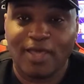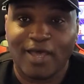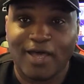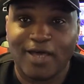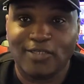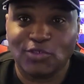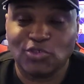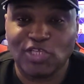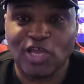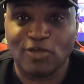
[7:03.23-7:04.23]
Uh, so
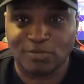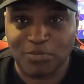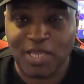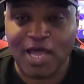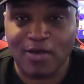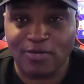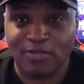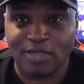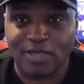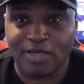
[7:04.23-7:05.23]
she helps me out
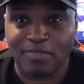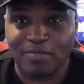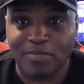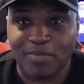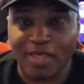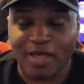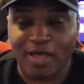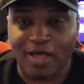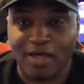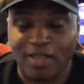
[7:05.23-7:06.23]
uh,
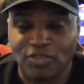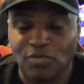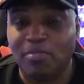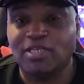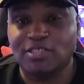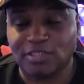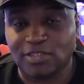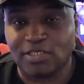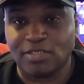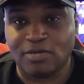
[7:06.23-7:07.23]

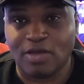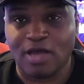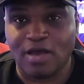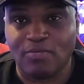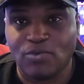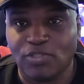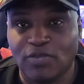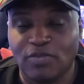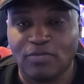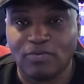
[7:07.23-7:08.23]
tremendously uh, with
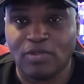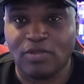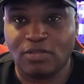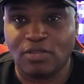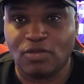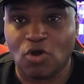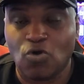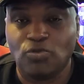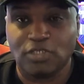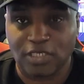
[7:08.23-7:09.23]
the, the, the
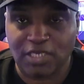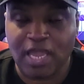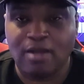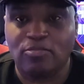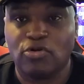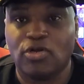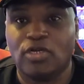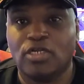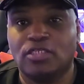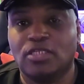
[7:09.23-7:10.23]
holding the
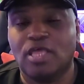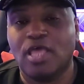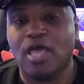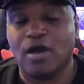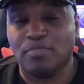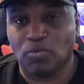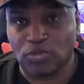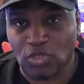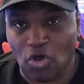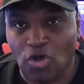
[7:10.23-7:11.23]
camera and helping
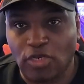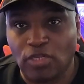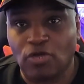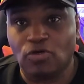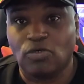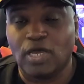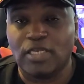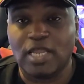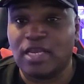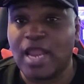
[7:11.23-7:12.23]
with the audio.
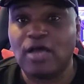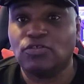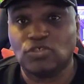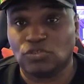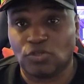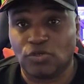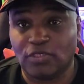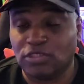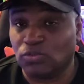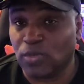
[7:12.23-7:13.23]
And then now she's
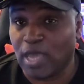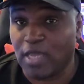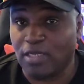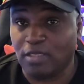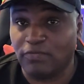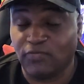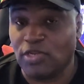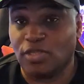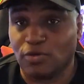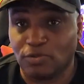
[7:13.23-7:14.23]
learning to edit
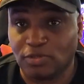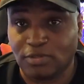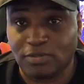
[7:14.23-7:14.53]
videos.